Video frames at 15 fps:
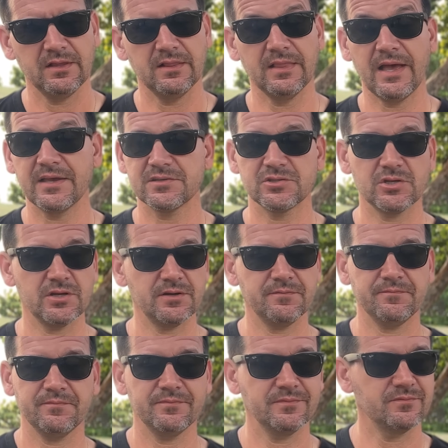Last year,
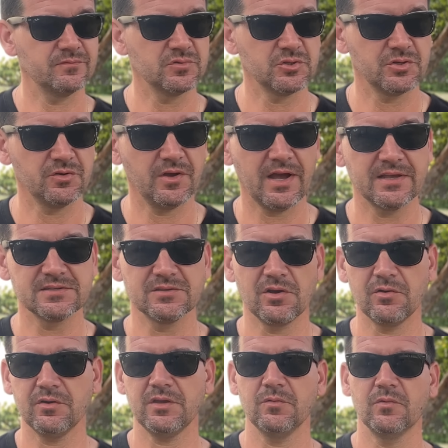I'm sure you guys
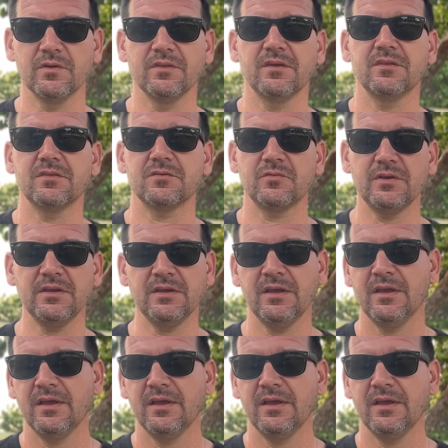know, he won three